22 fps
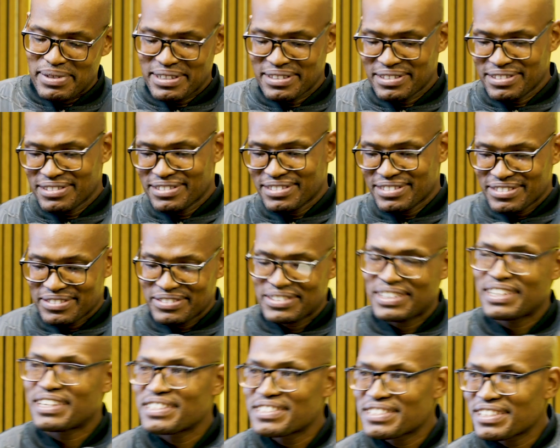man.
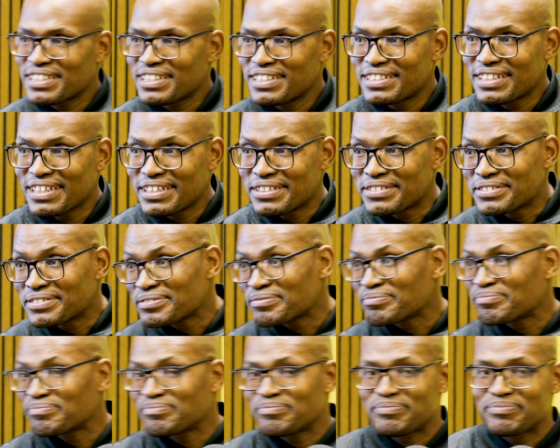Gotta shut it down.
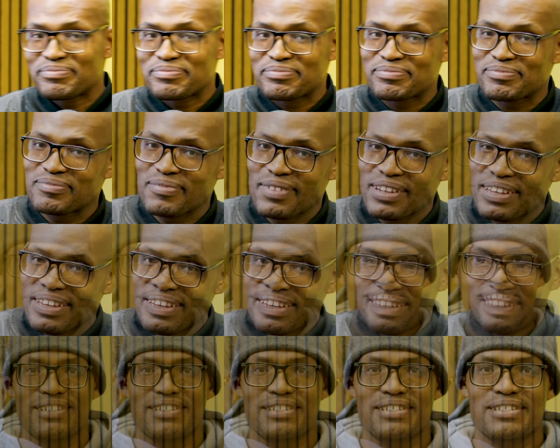
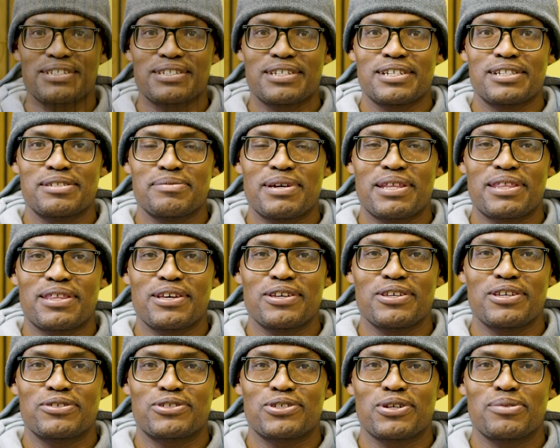Ladies and gentlemen, thank
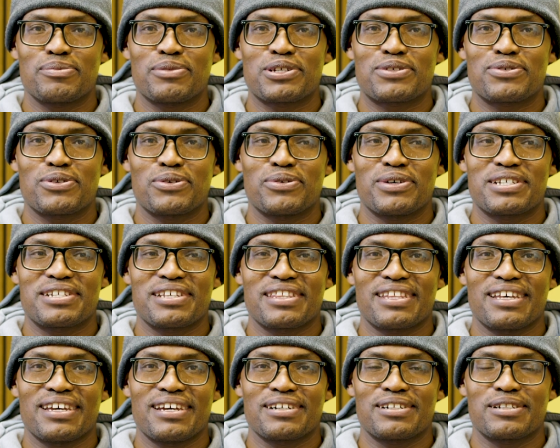you so much for watching
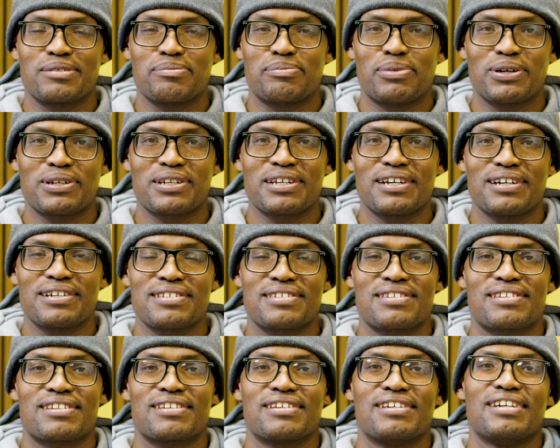the Angle
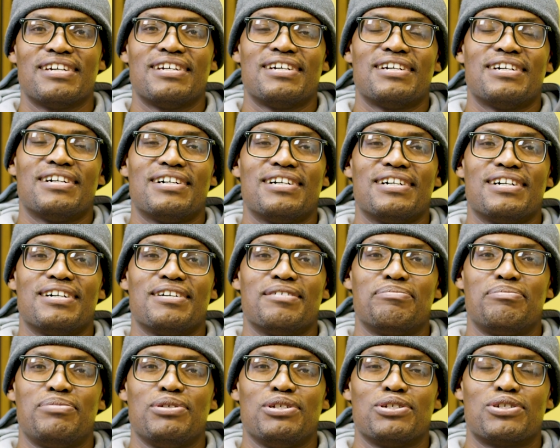podcast.
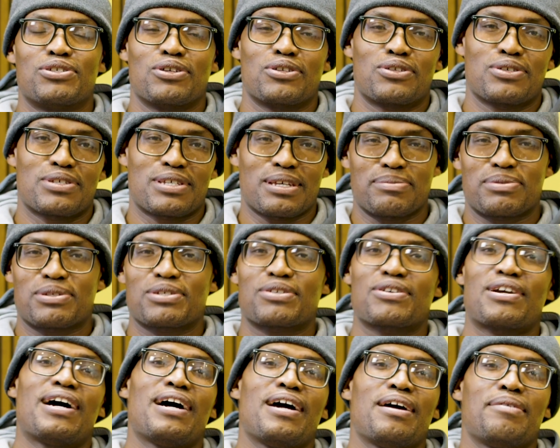Be sure to
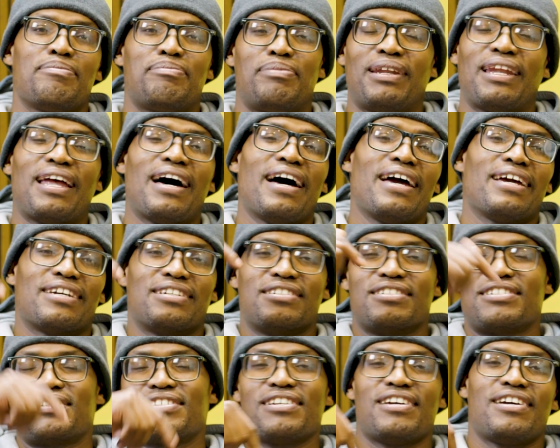subscribe, like, and
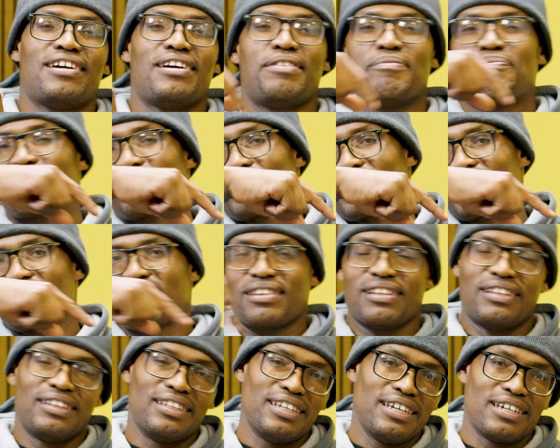share.
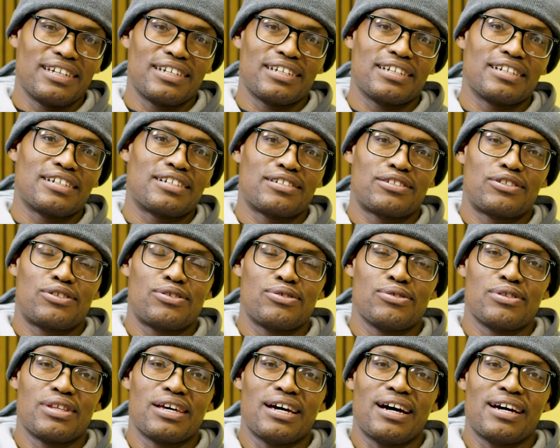The link
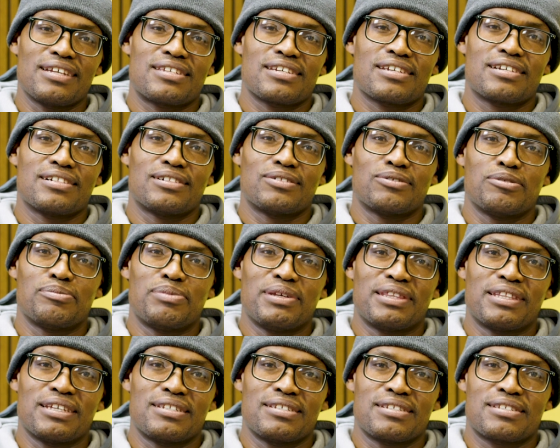to the article will be in
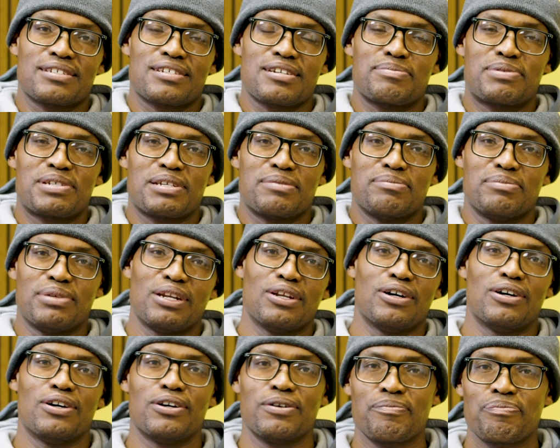the description
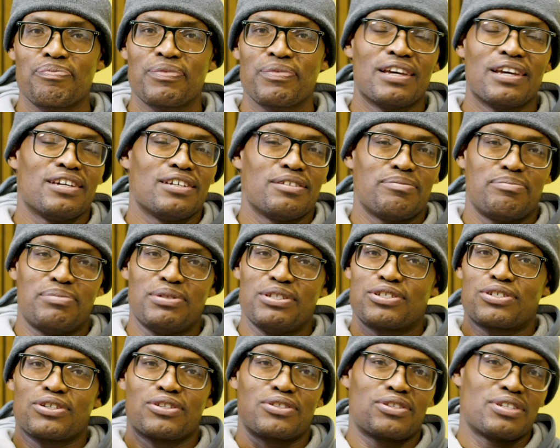below. Be
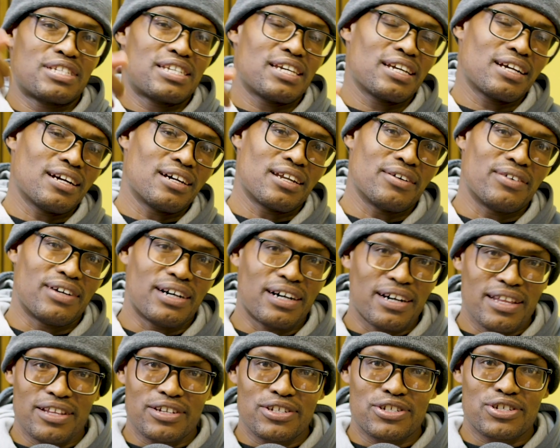sure to check out our
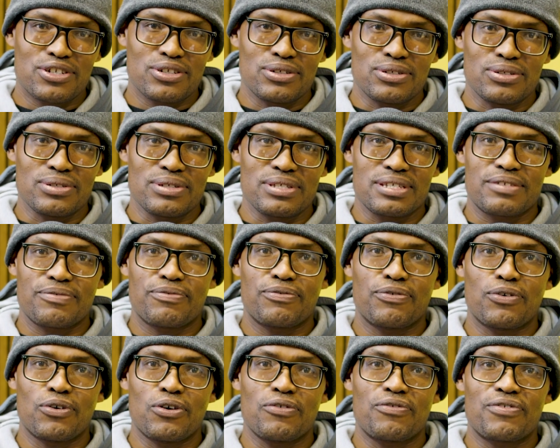other shows
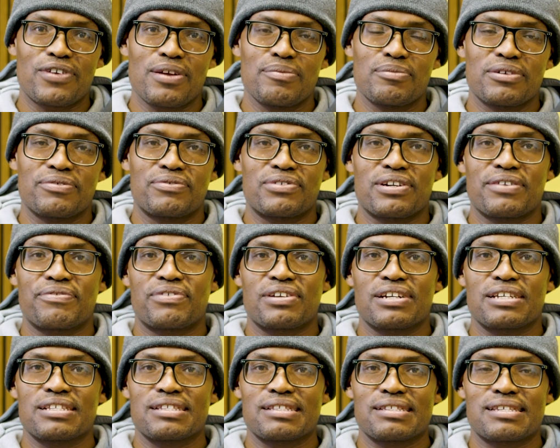for Frame of
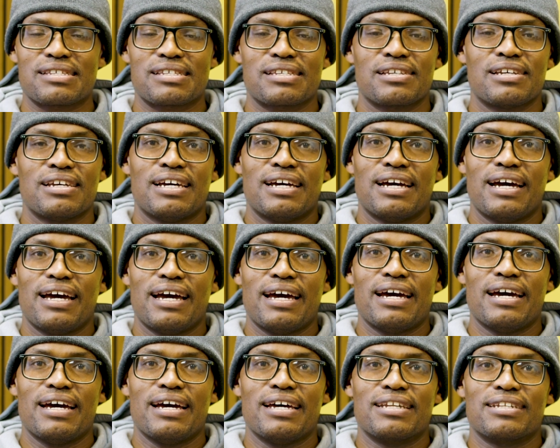Reference
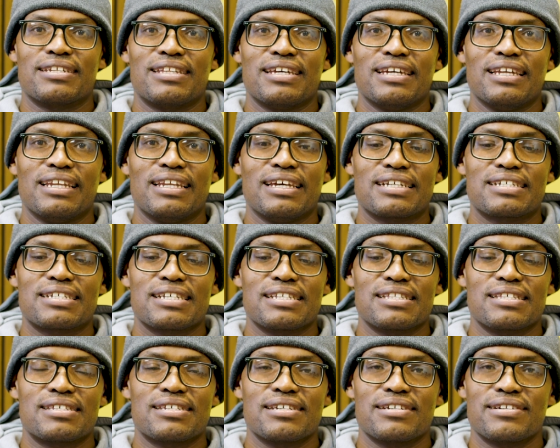and the
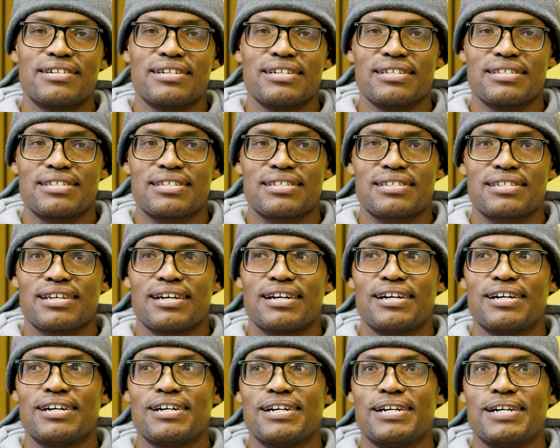election series.
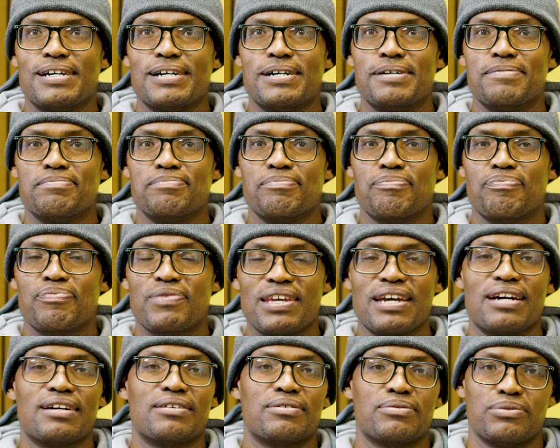
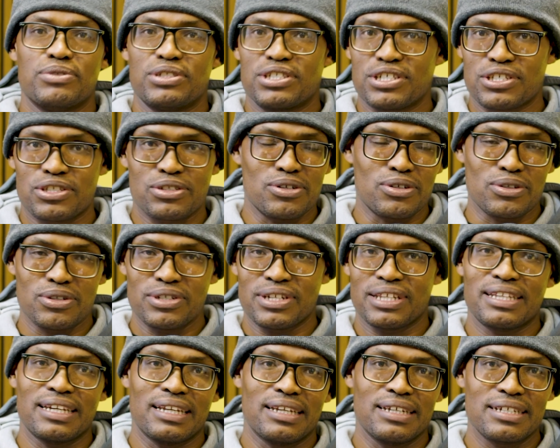We just
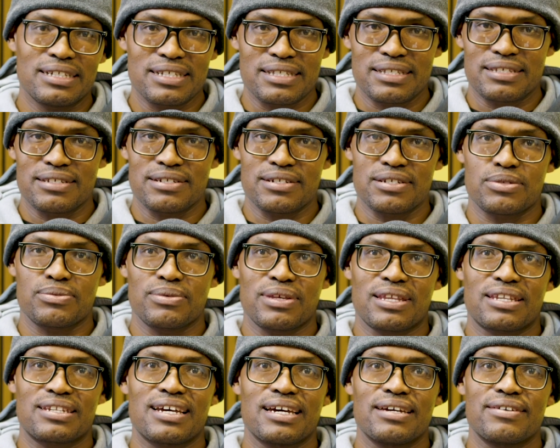concluded the election series
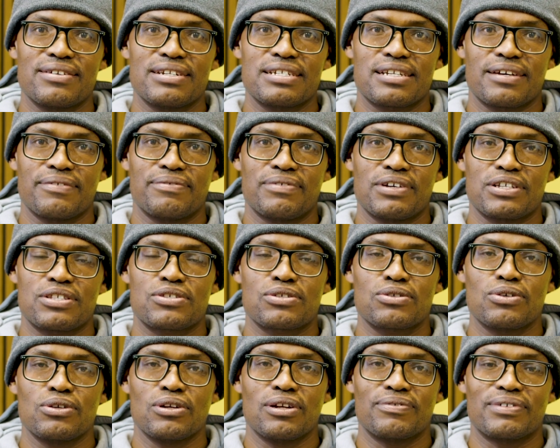with Tyrisha Vet
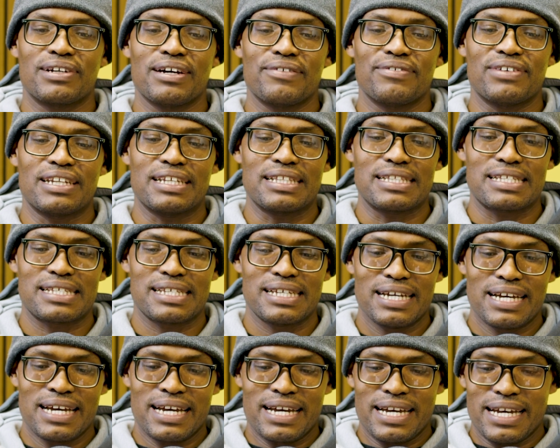School of Governance.
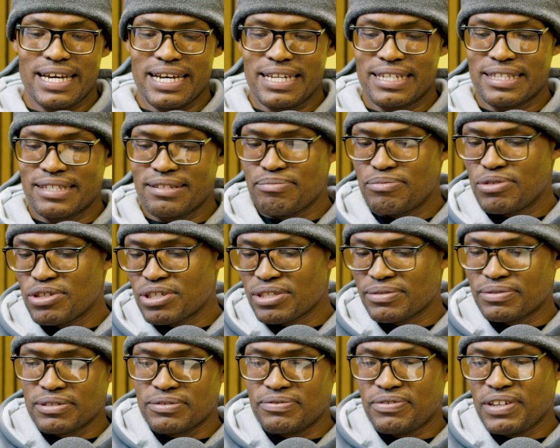And the
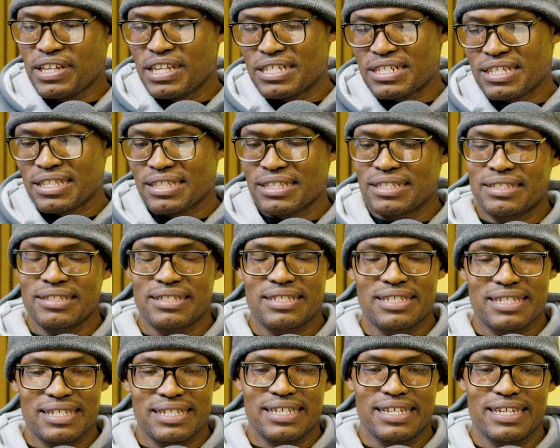beautiful finisher that you
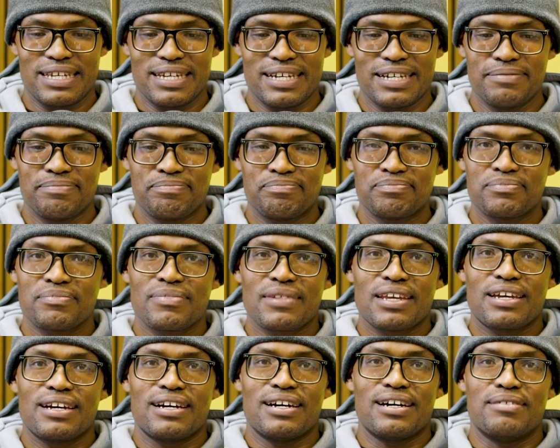see here,
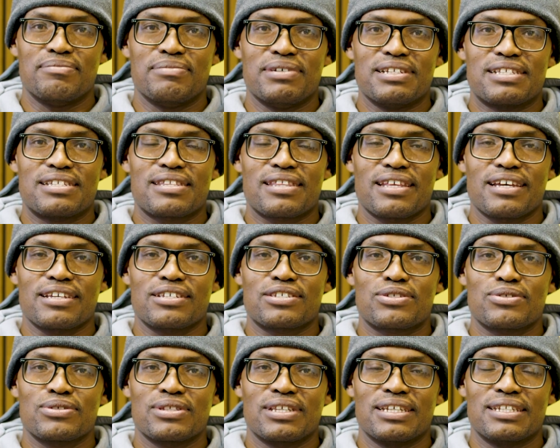it's thanks
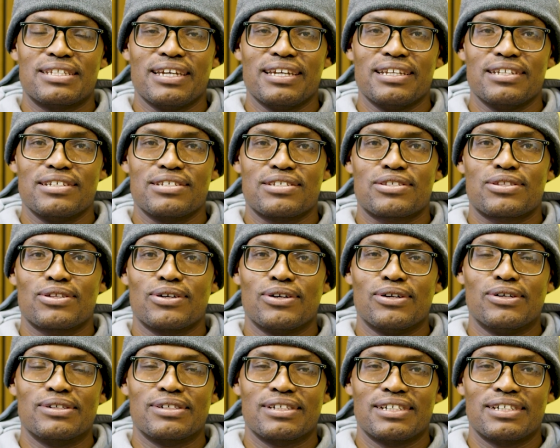to the Daily.store.